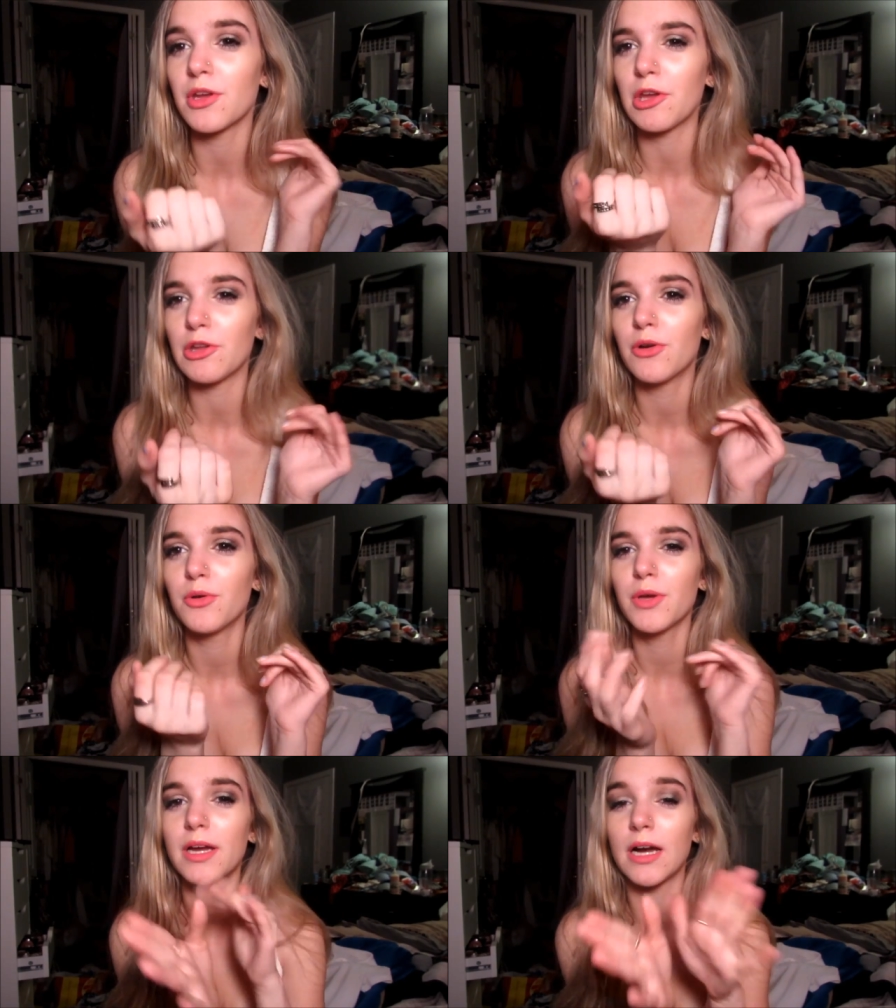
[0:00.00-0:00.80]
Like, you
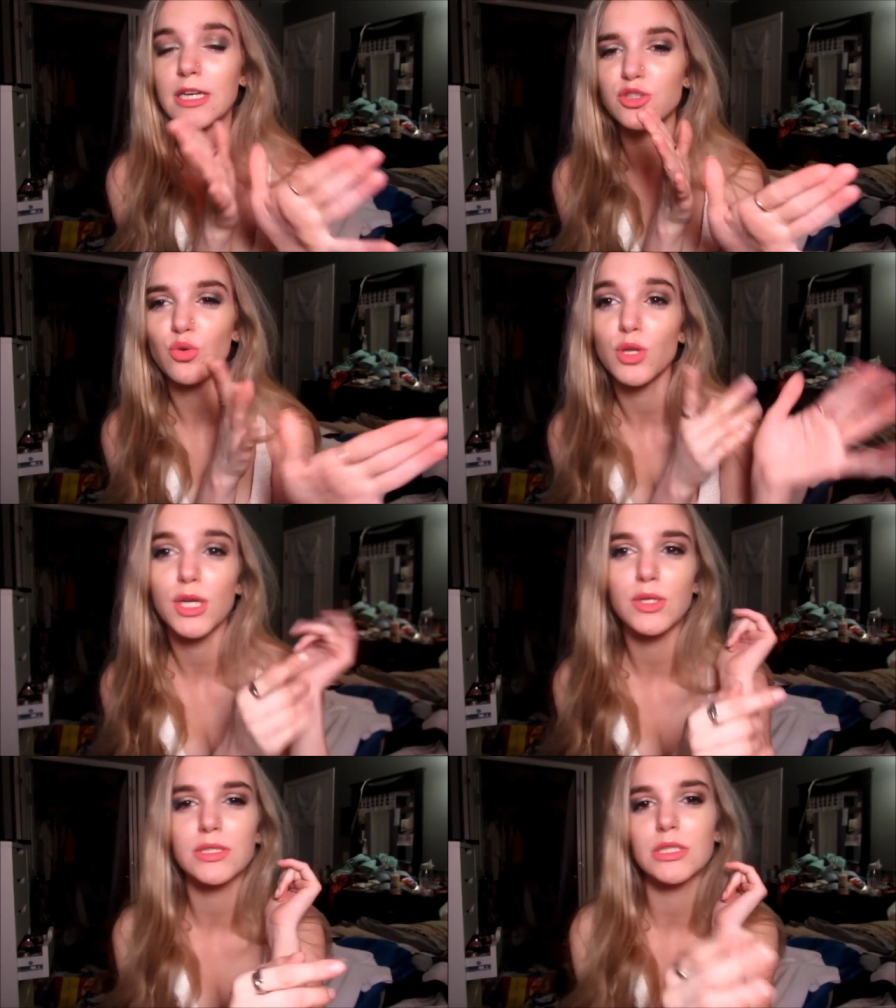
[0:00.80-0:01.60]
know, like, a high schooler
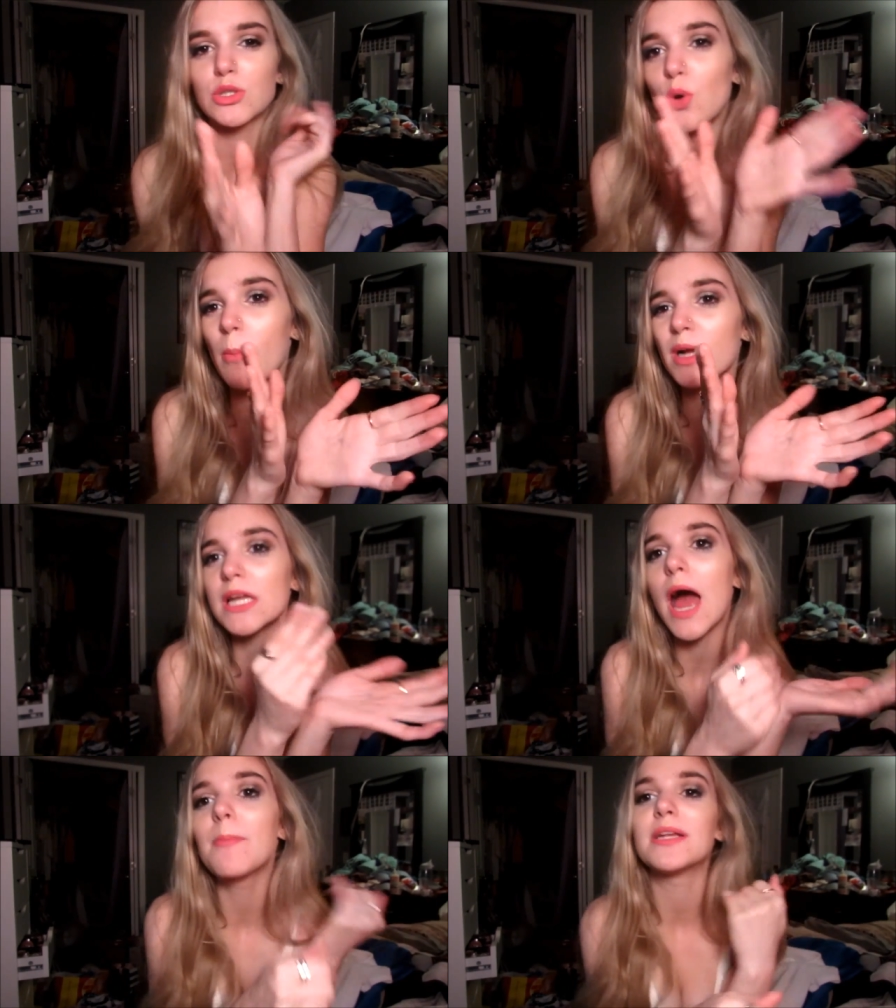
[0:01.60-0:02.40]
does school
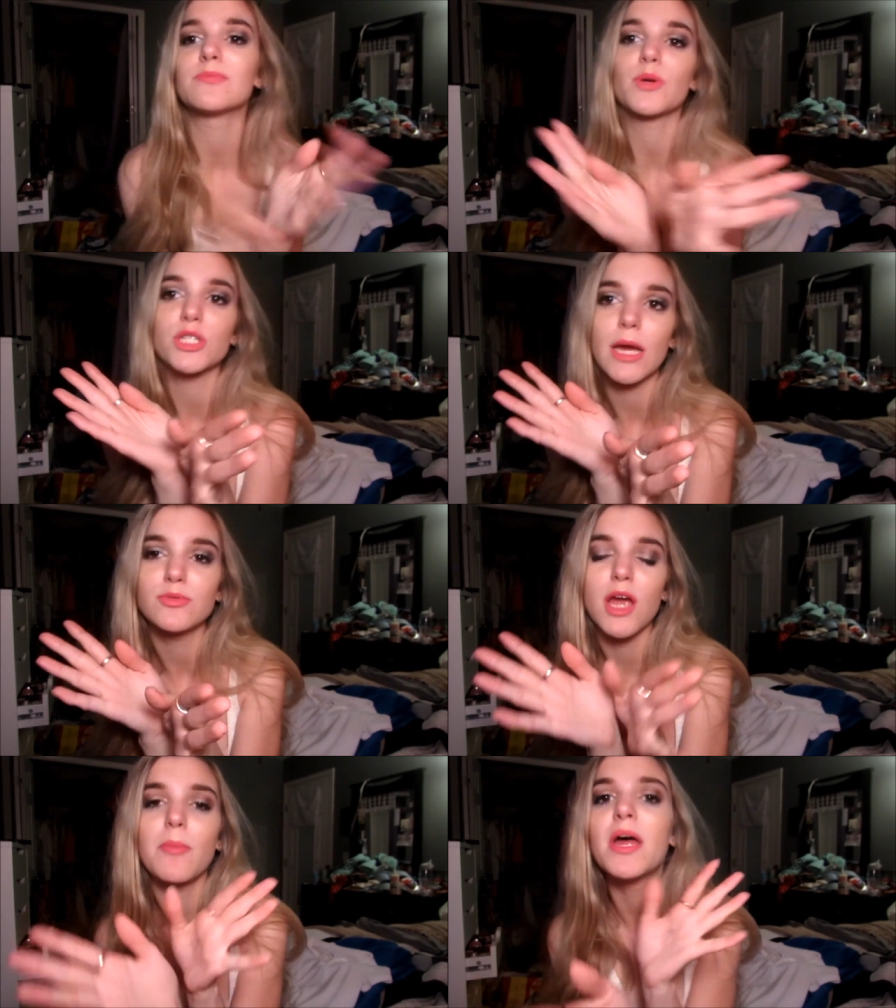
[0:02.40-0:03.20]
part-time and his
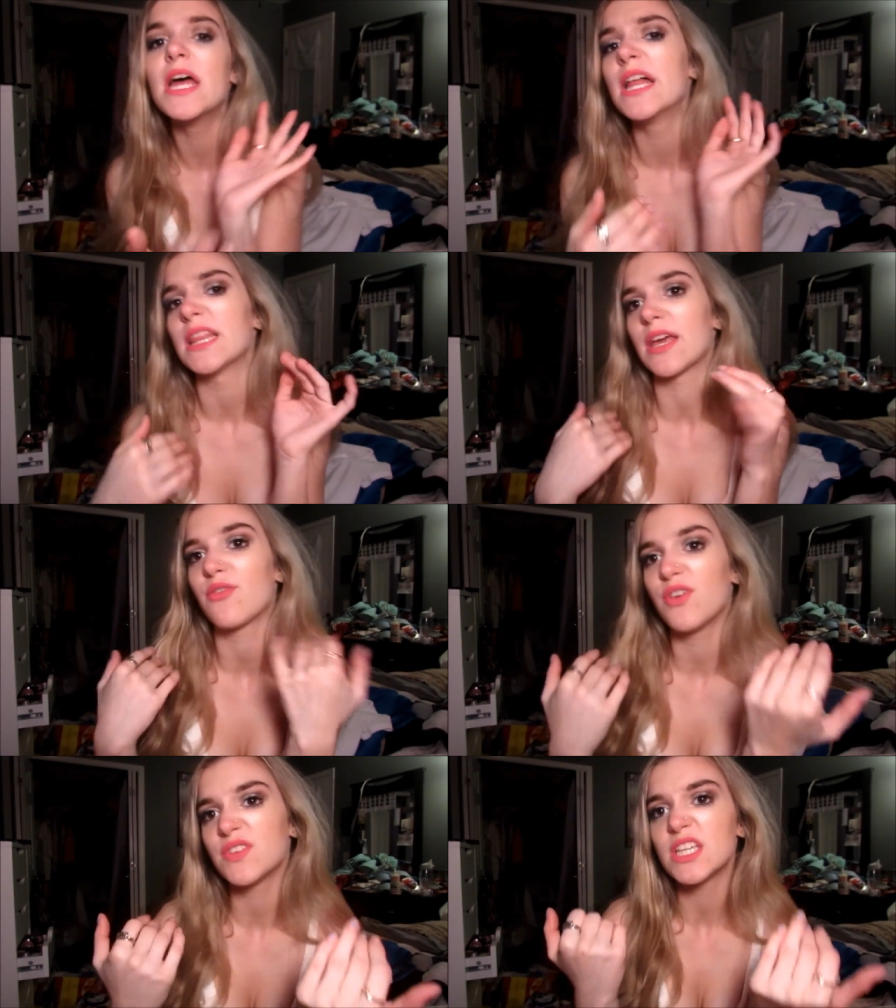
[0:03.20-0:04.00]
part-time job, like,
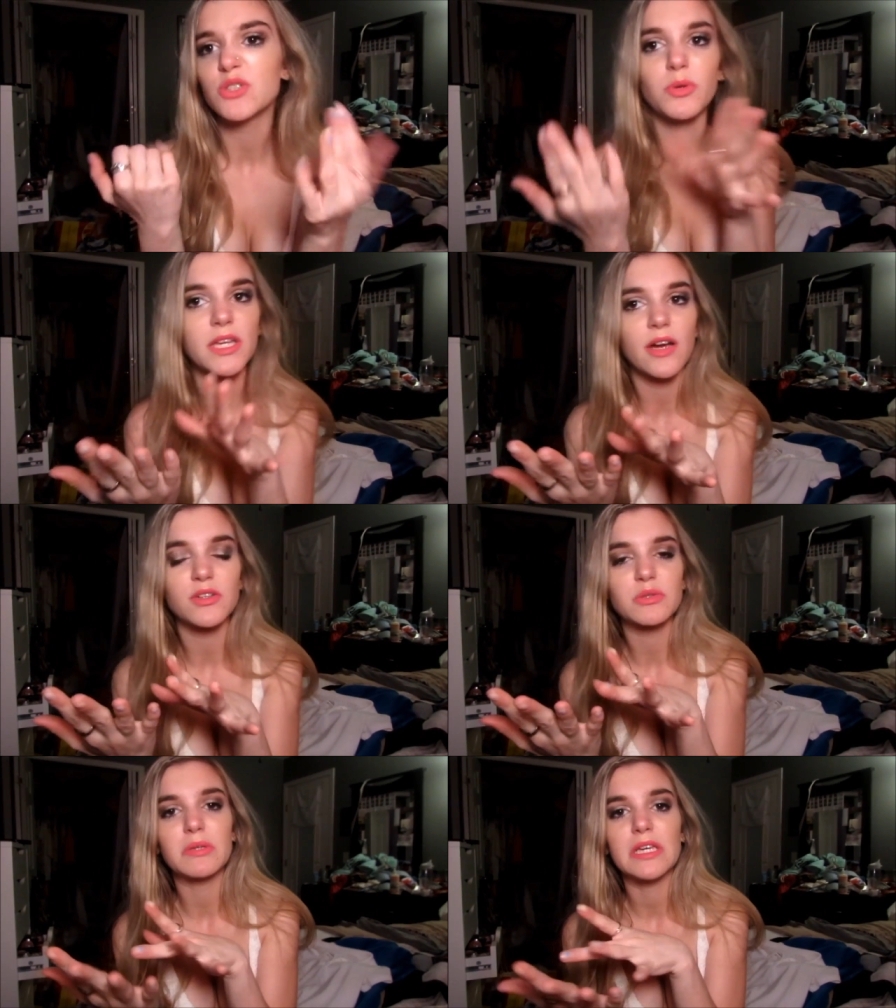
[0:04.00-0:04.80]
fifteen, twenty
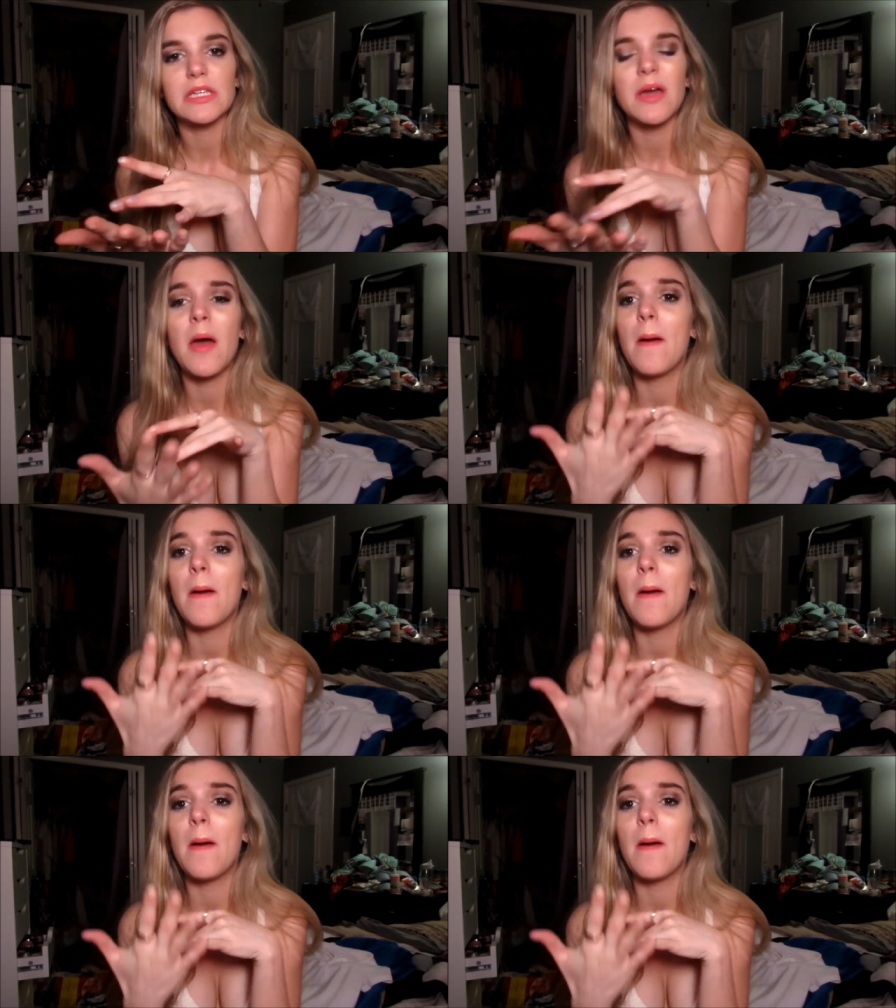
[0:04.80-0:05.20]
hours a week,